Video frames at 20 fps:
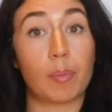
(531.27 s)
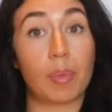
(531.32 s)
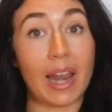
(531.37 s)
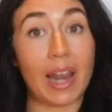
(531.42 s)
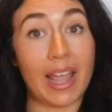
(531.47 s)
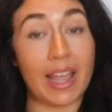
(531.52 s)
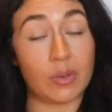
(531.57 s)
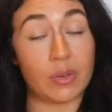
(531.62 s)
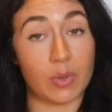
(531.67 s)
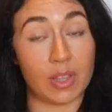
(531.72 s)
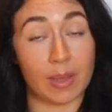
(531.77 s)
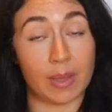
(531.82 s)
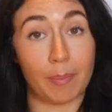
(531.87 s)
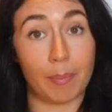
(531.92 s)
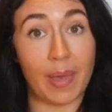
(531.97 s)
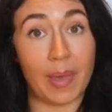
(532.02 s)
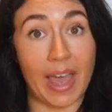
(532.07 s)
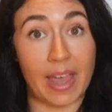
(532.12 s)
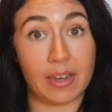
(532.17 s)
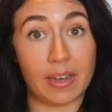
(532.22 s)
played with in
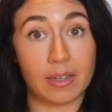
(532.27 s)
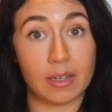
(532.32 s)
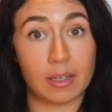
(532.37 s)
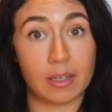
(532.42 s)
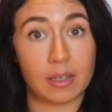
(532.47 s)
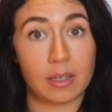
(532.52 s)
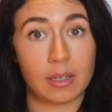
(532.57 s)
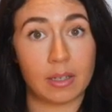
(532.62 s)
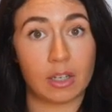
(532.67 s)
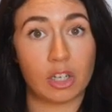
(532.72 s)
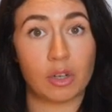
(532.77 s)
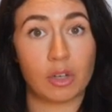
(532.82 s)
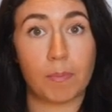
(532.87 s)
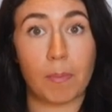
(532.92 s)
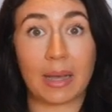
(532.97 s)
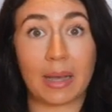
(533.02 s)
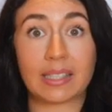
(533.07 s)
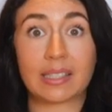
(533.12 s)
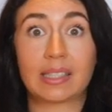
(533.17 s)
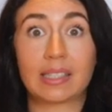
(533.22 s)
bed
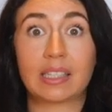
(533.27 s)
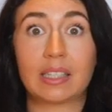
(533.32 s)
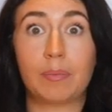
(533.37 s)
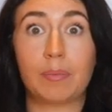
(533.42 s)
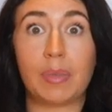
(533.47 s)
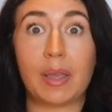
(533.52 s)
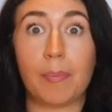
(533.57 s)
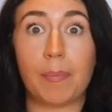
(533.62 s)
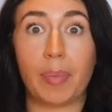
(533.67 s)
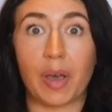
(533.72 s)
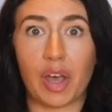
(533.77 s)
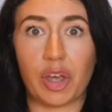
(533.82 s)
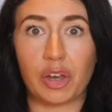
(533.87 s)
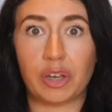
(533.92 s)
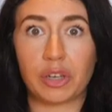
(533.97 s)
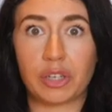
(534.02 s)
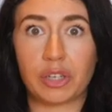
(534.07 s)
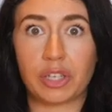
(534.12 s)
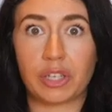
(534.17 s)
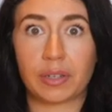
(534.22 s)
must be
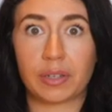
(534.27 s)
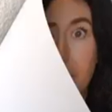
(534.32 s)
burnt.